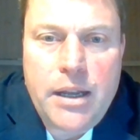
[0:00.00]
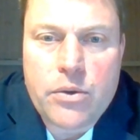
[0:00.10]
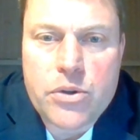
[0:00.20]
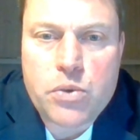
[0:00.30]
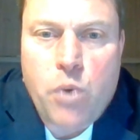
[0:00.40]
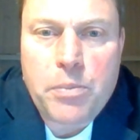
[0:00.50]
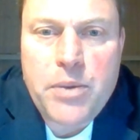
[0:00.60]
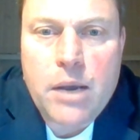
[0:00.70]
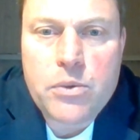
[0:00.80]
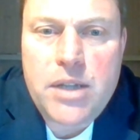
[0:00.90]
or swapped
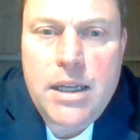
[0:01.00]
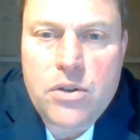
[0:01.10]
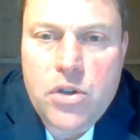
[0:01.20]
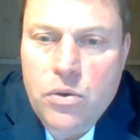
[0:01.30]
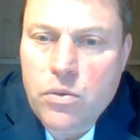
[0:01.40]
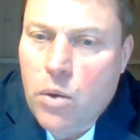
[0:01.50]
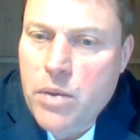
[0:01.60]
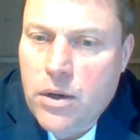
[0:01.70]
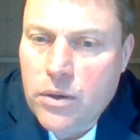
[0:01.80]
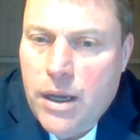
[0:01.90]
out into what
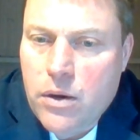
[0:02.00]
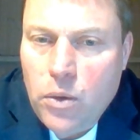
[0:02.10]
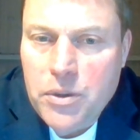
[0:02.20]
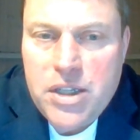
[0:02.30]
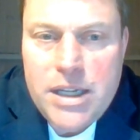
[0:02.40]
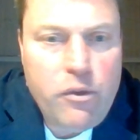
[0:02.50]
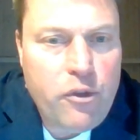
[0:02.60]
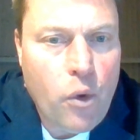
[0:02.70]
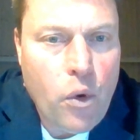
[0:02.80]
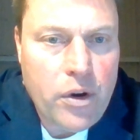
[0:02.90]
we now call
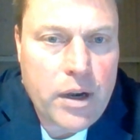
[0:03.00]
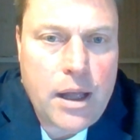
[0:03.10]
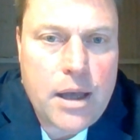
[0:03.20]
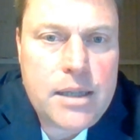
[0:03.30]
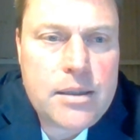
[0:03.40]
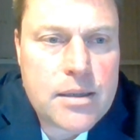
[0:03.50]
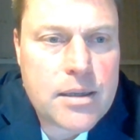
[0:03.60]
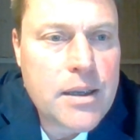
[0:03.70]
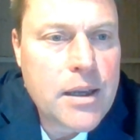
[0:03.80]
D4 kites